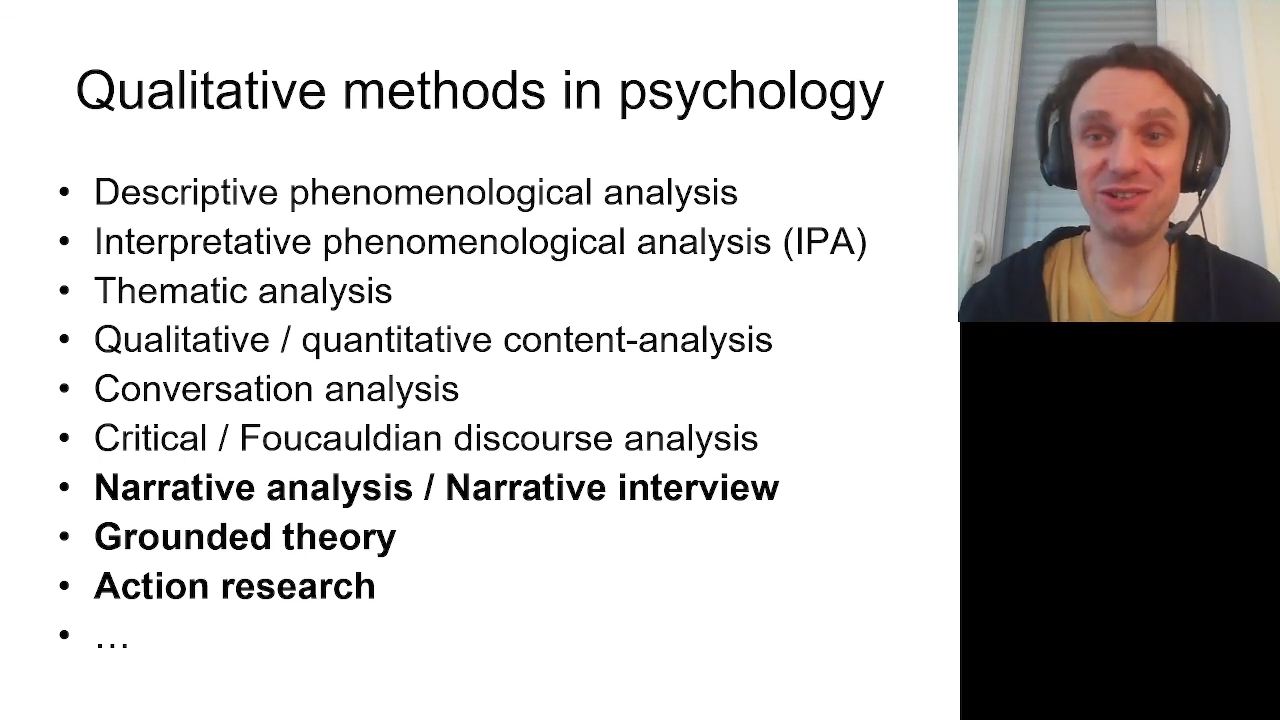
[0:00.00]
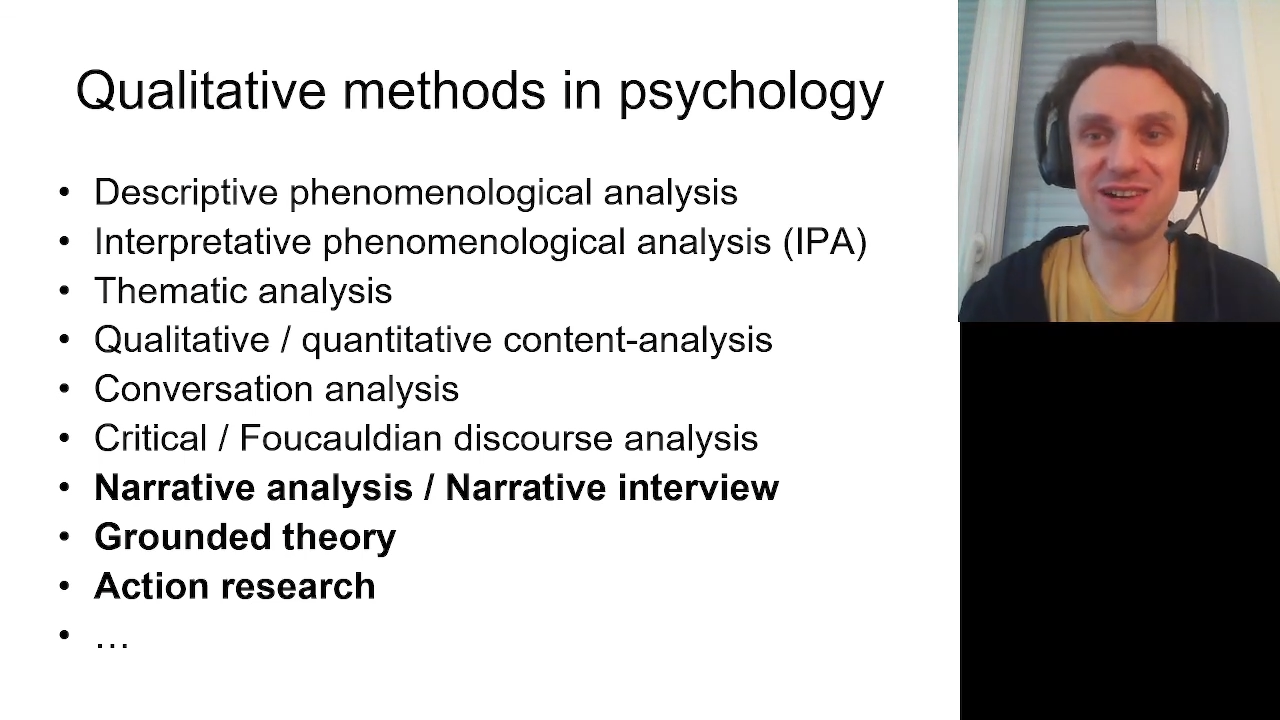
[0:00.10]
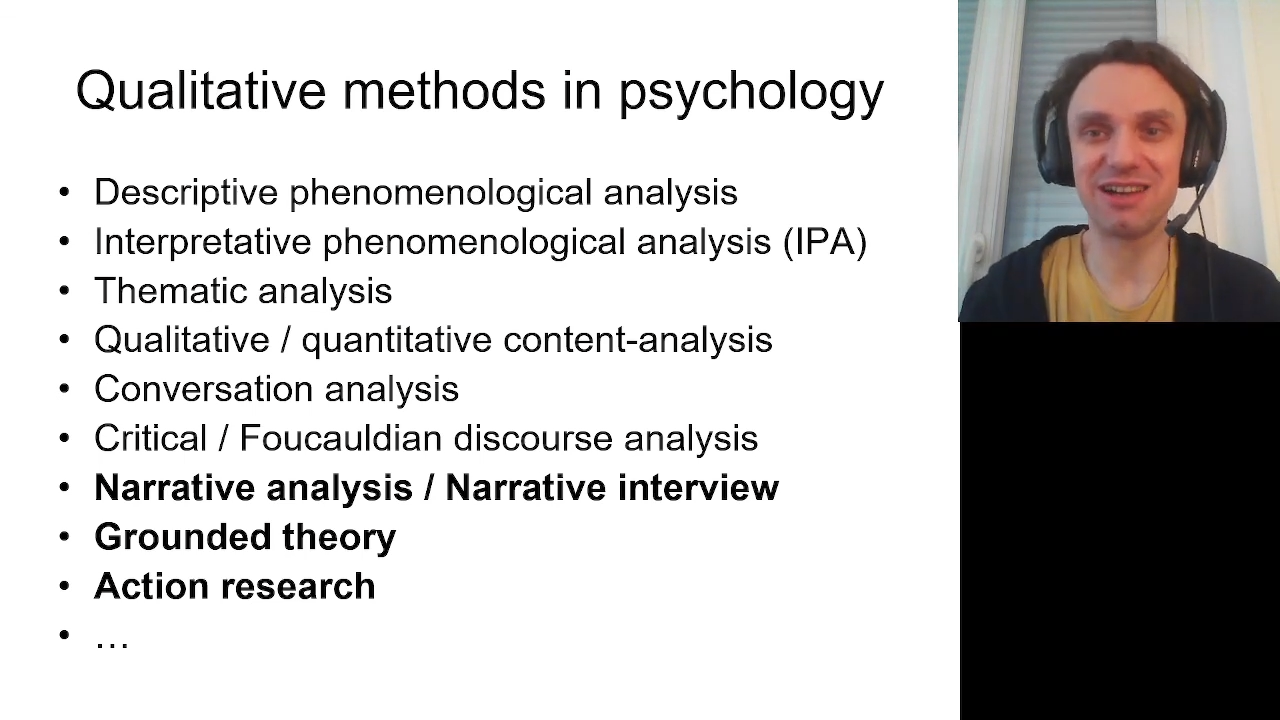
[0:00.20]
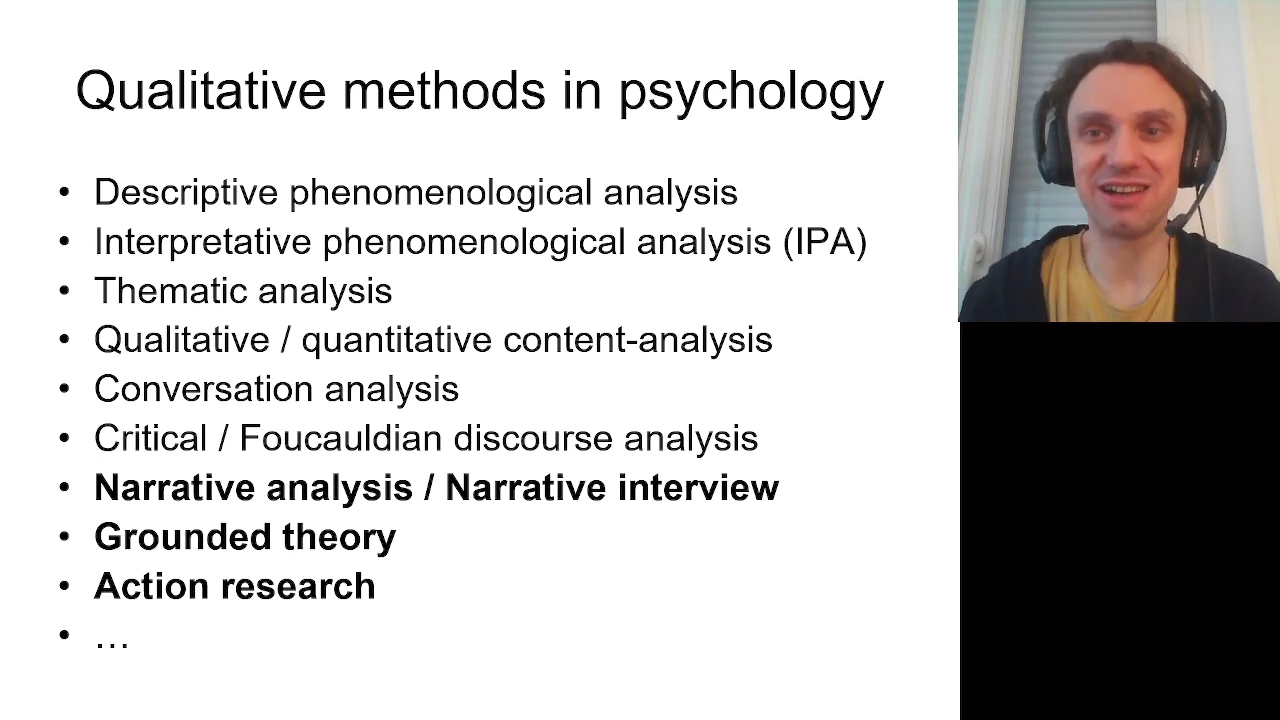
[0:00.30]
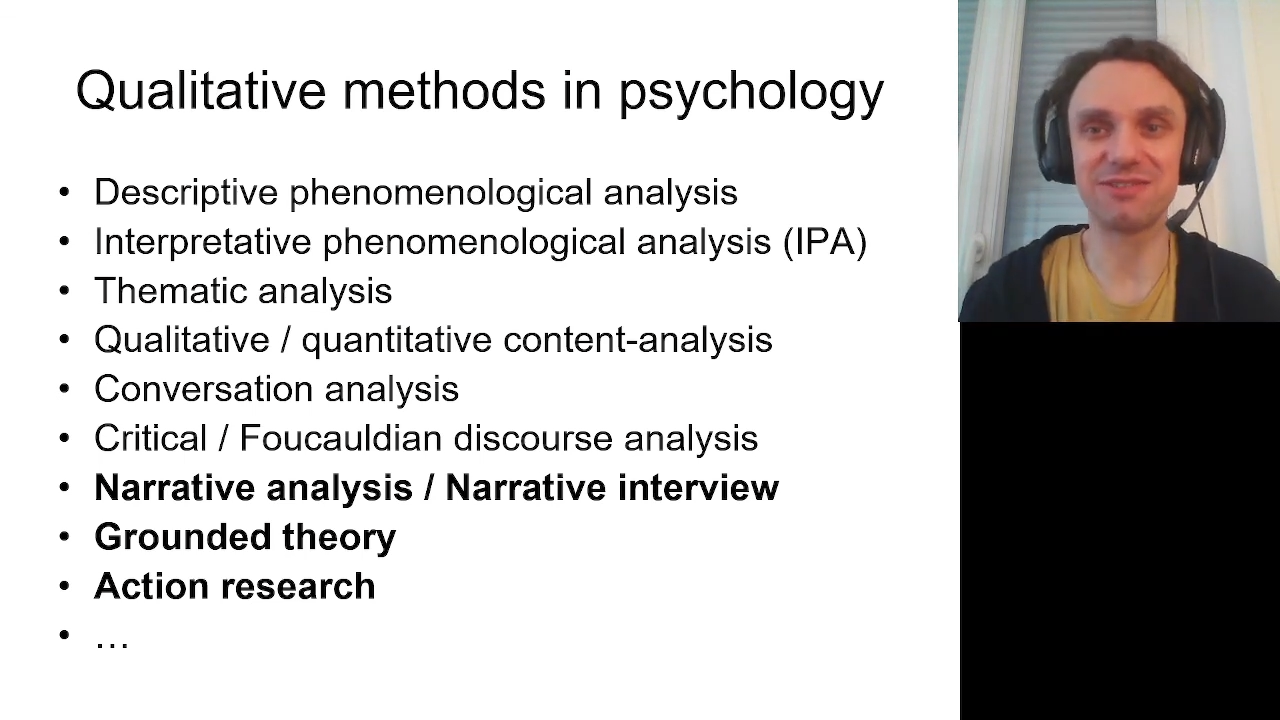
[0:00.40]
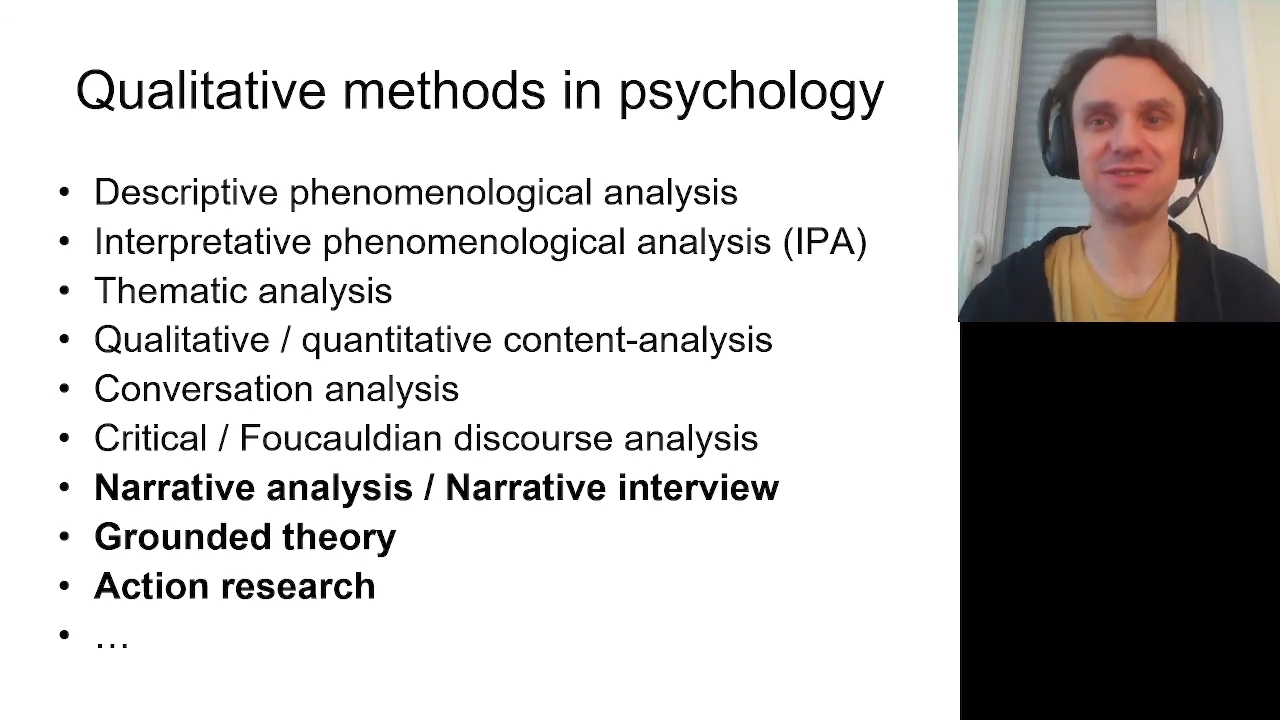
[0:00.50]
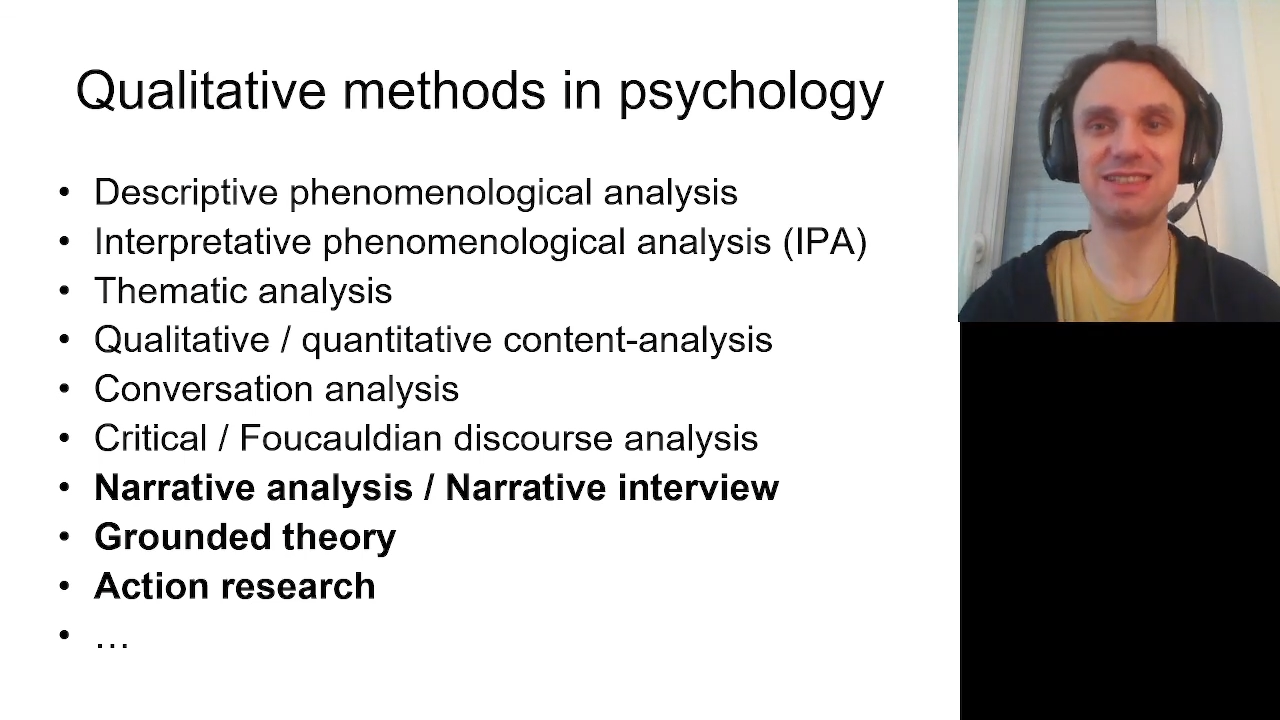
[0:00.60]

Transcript: you have